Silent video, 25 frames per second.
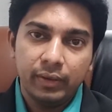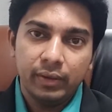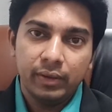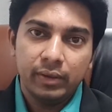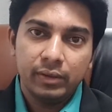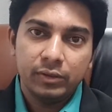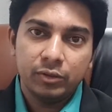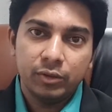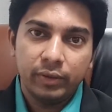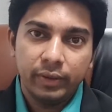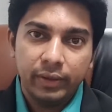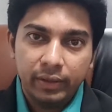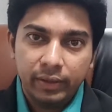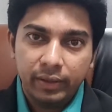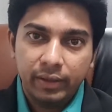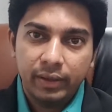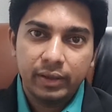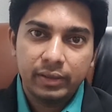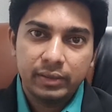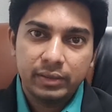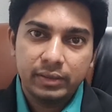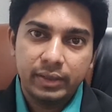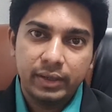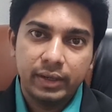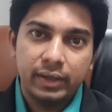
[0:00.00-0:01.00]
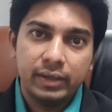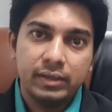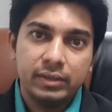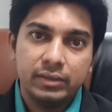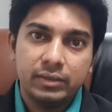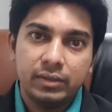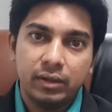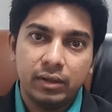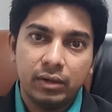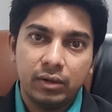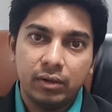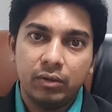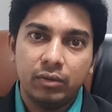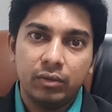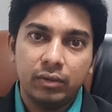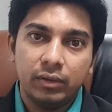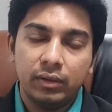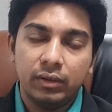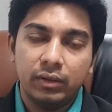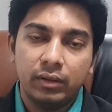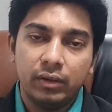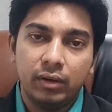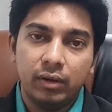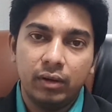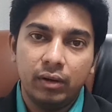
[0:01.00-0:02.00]
So India stands around
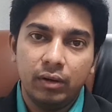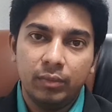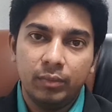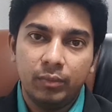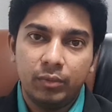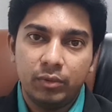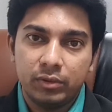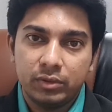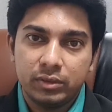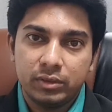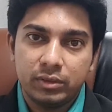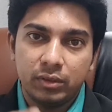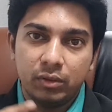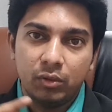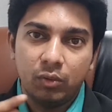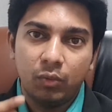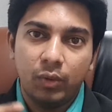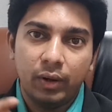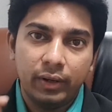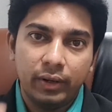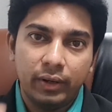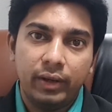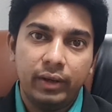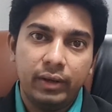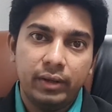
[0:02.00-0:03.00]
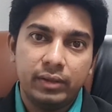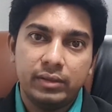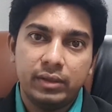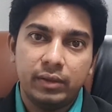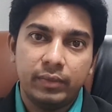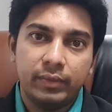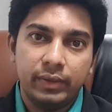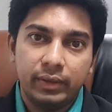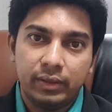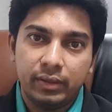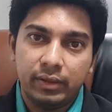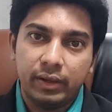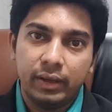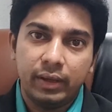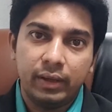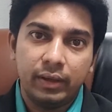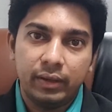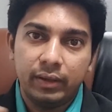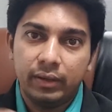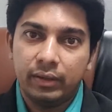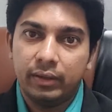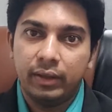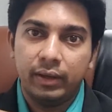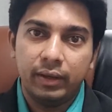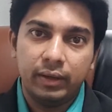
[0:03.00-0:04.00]
almost 187th rank
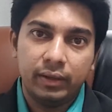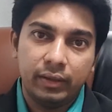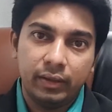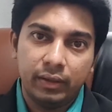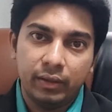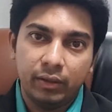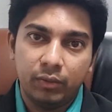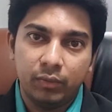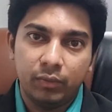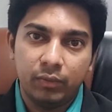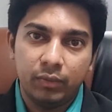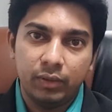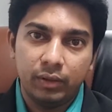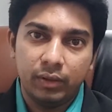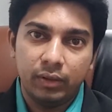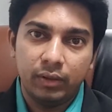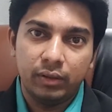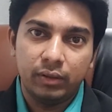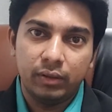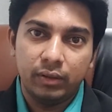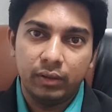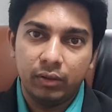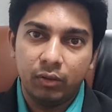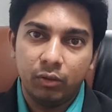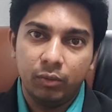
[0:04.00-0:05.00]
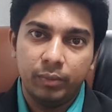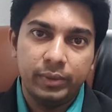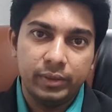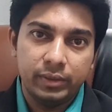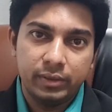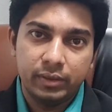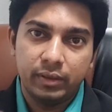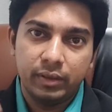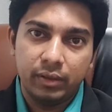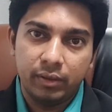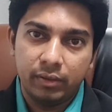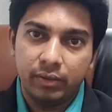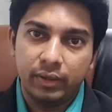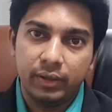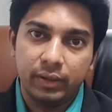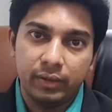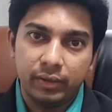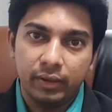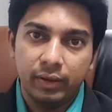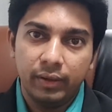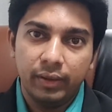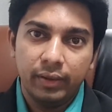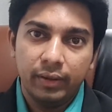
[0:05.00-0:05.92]
in the entire world obesity rate.